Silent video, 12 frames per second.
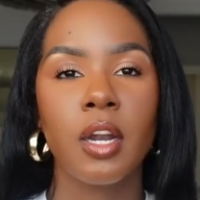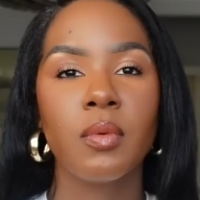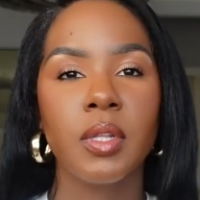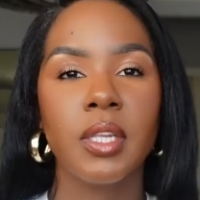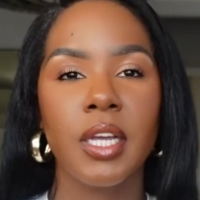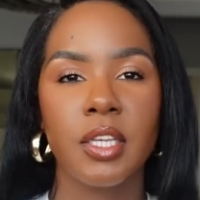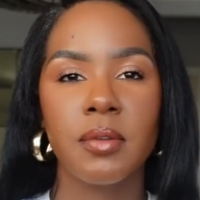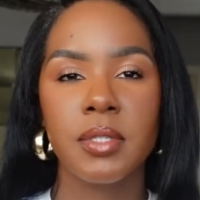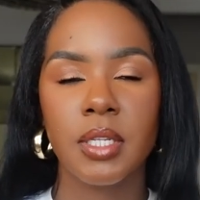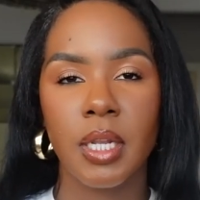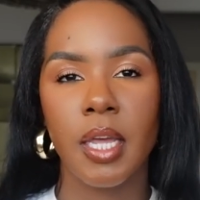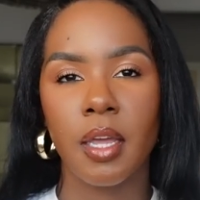I don't really like
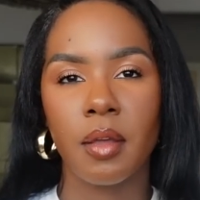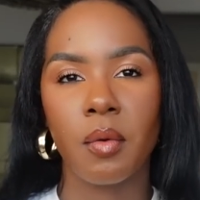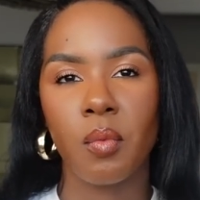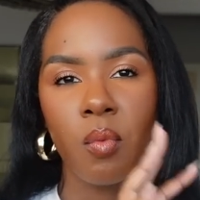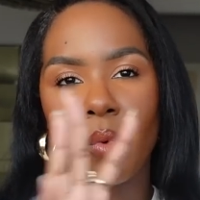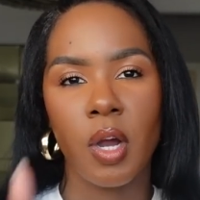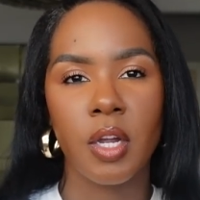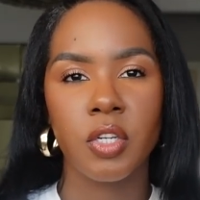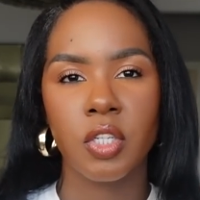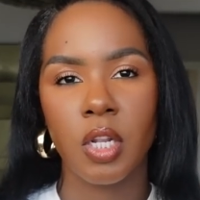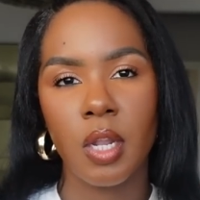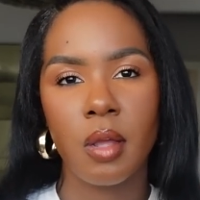using like
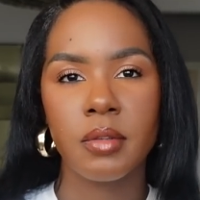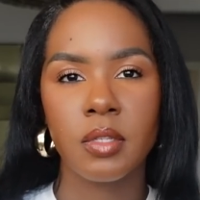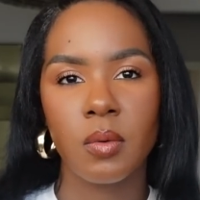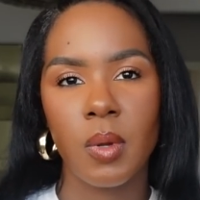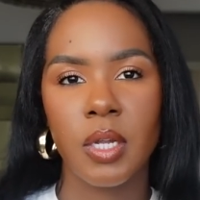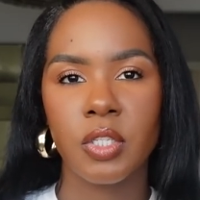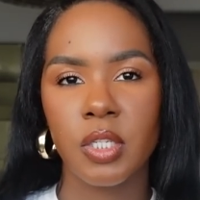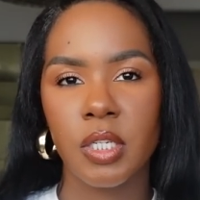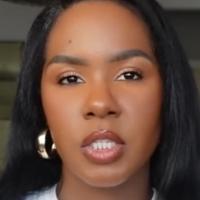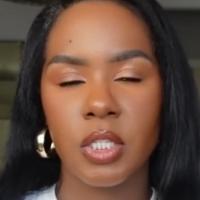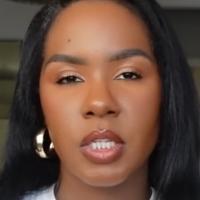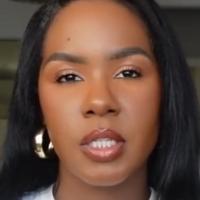washcloths to wash
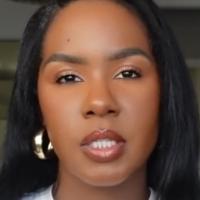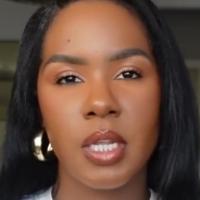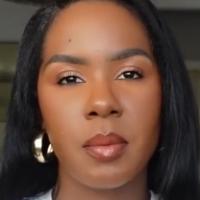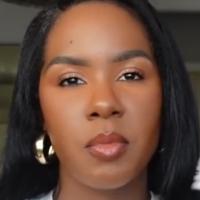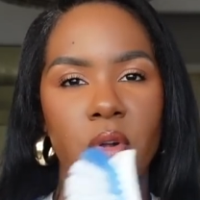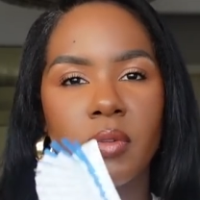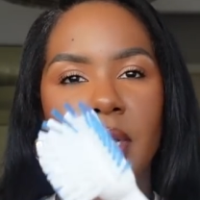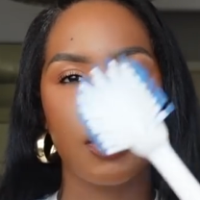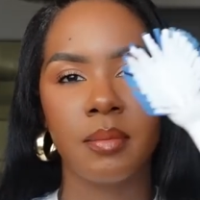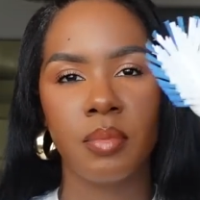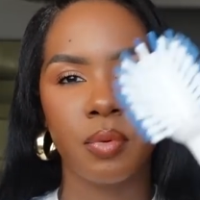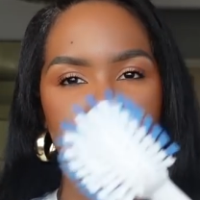dishes. I'm more like
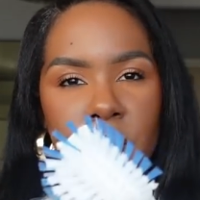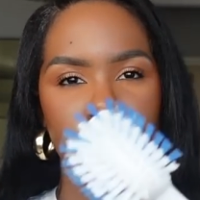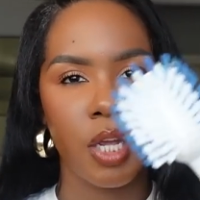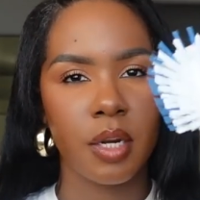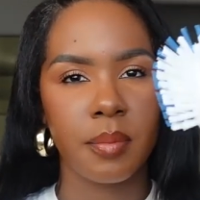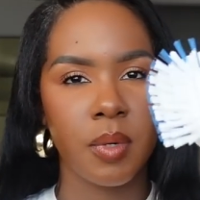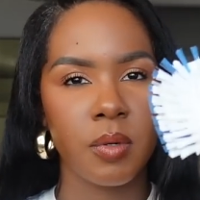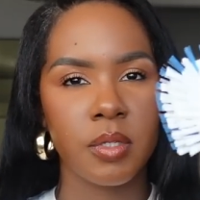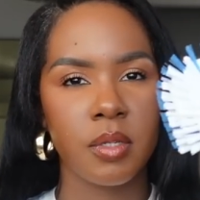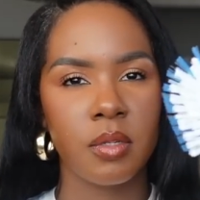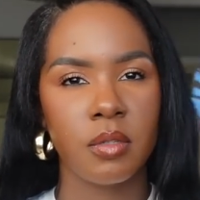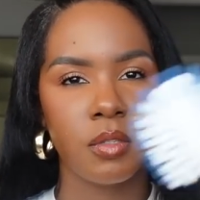a brush kind of
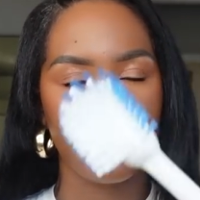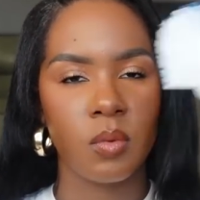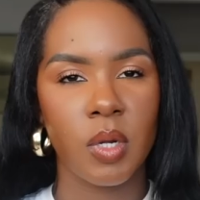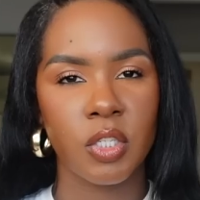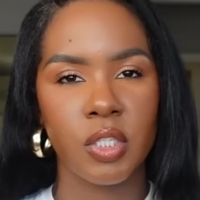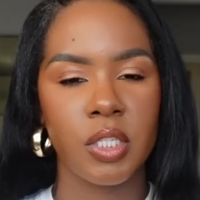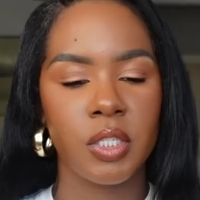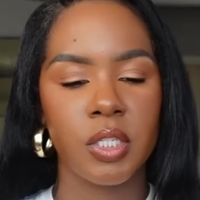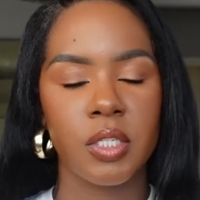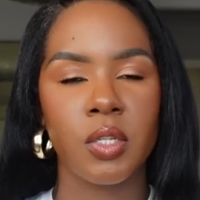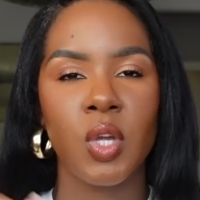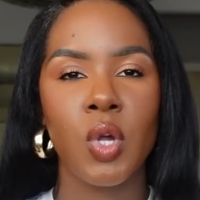person to wash
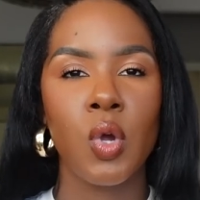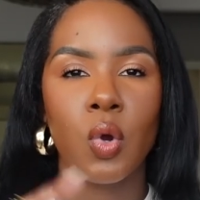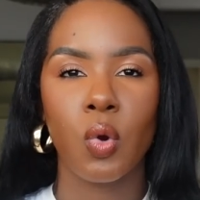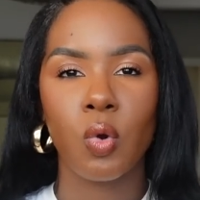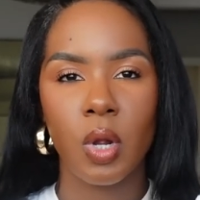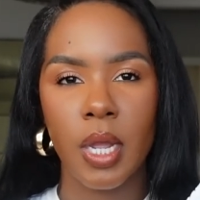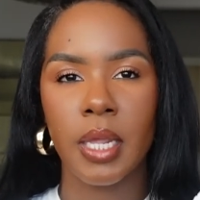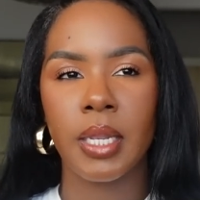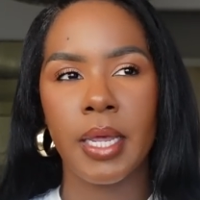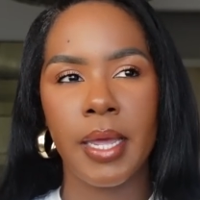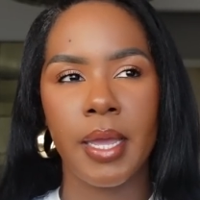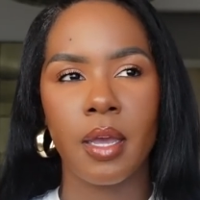dishes. Or I
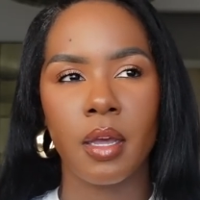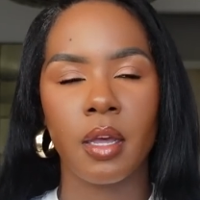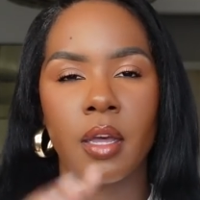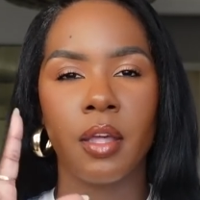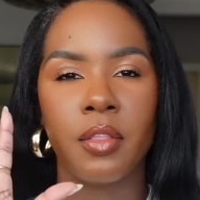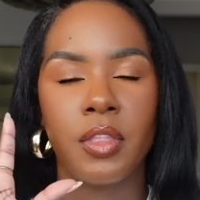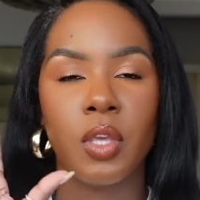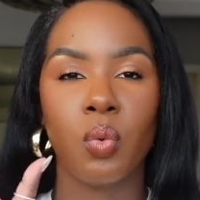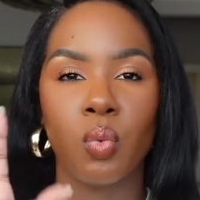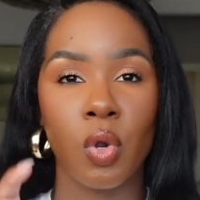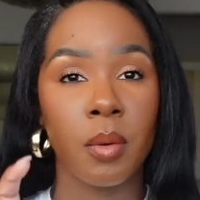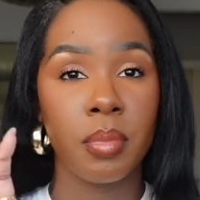like uh, the
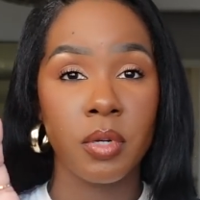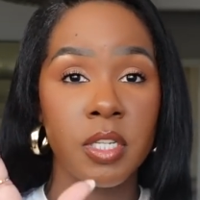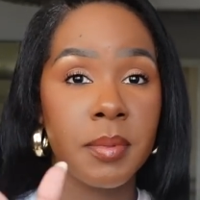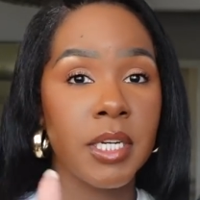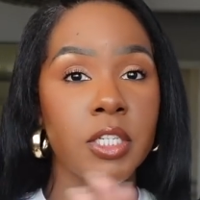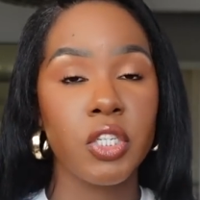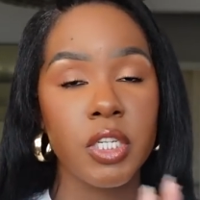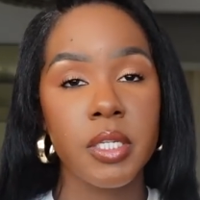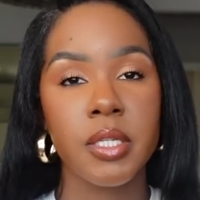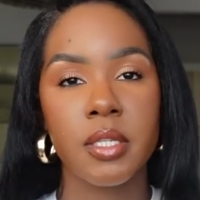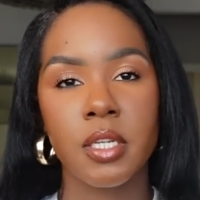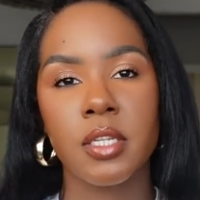rubber
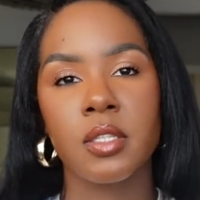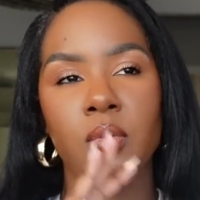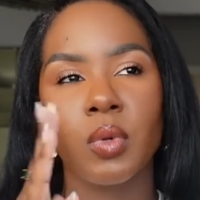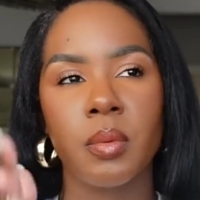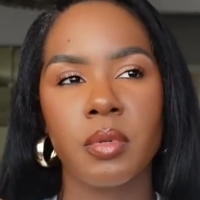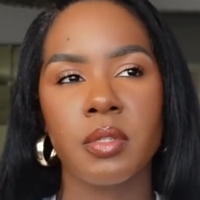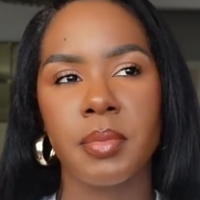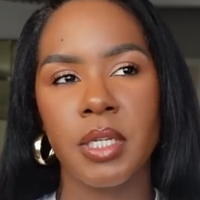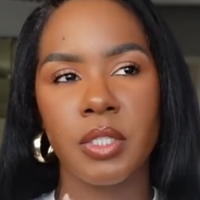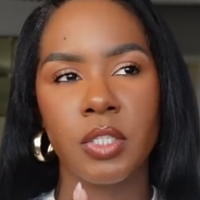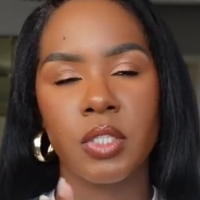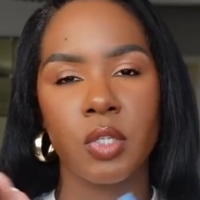sponges because the rubber
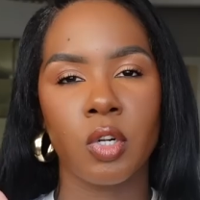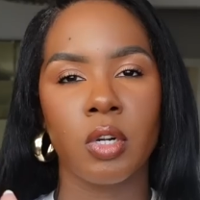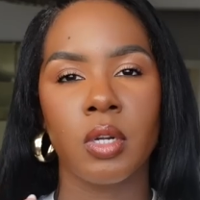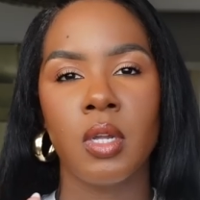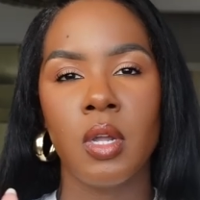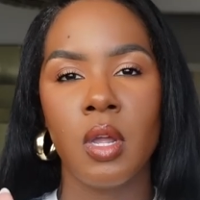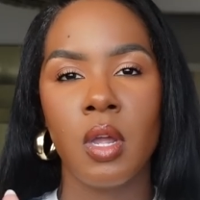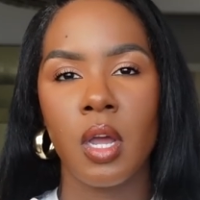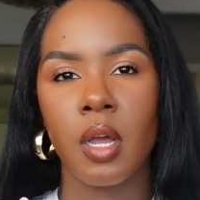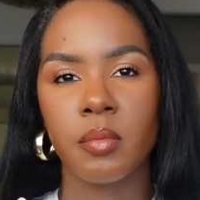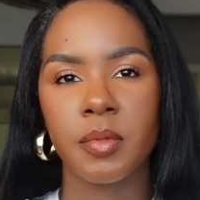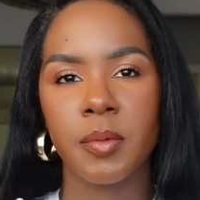sponges are
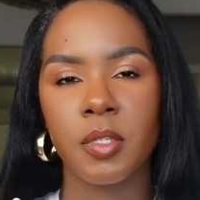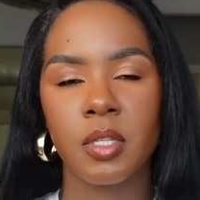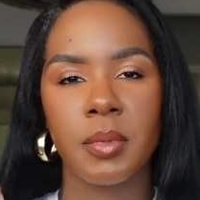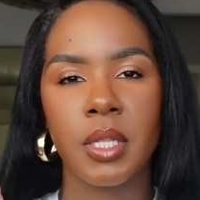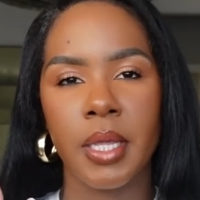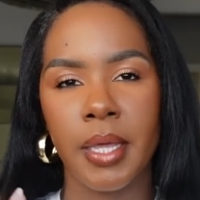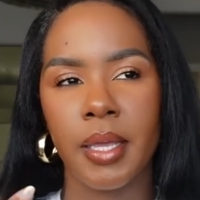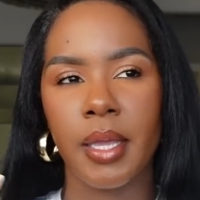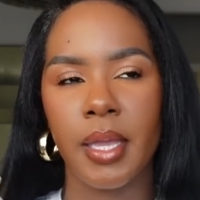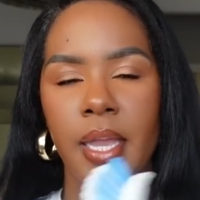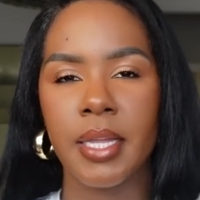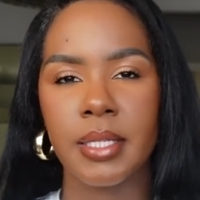I'm supposed to be
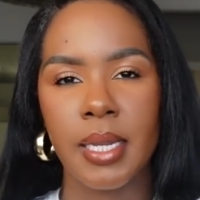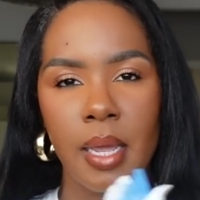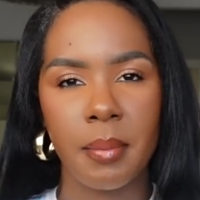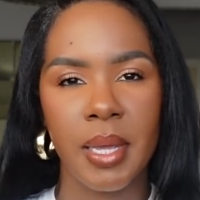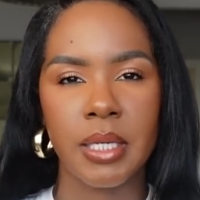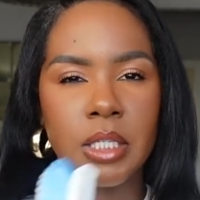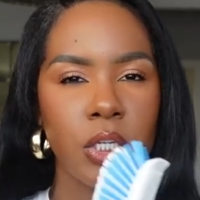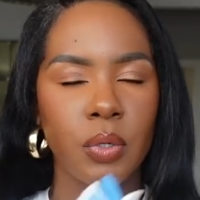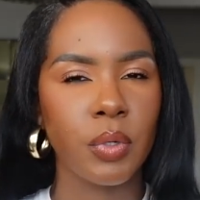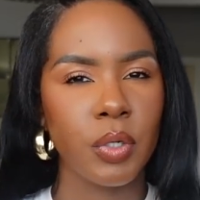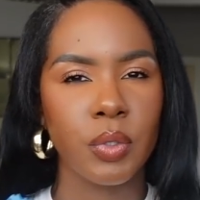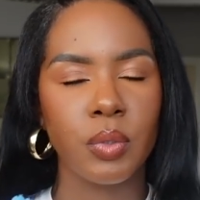like
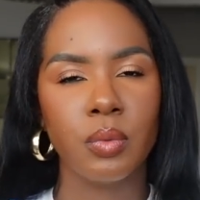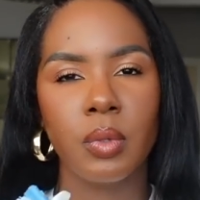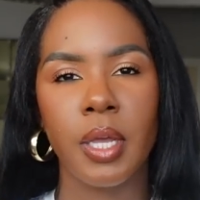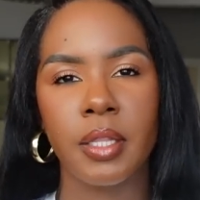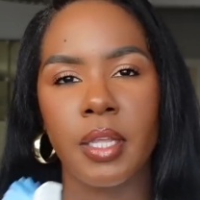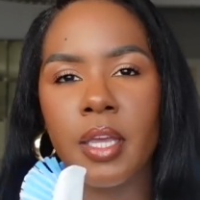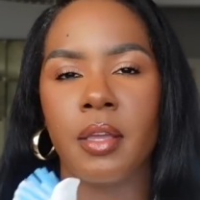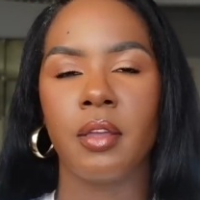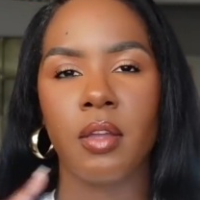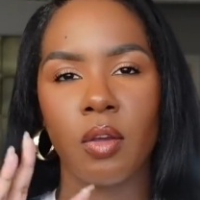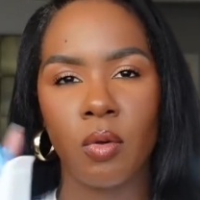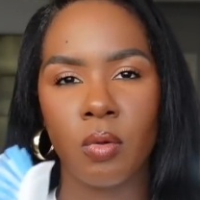antibacterial, like they
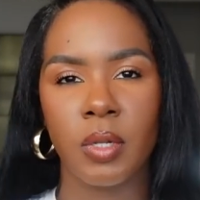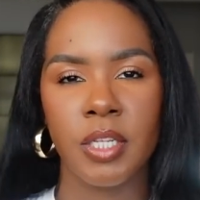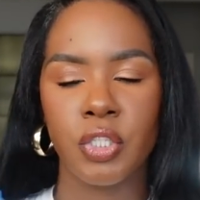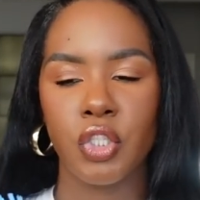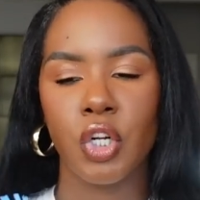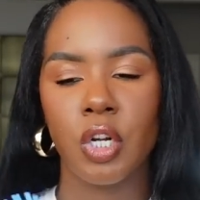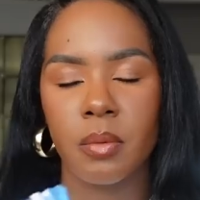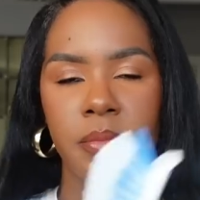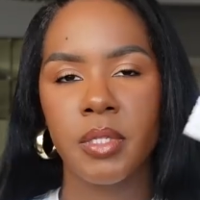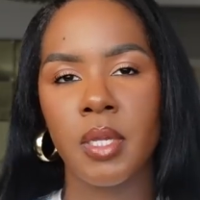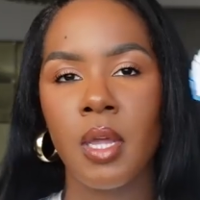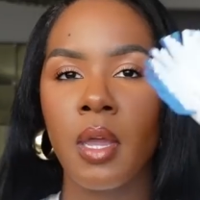hold less
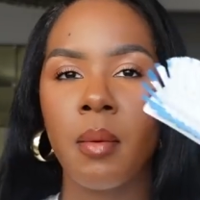germs.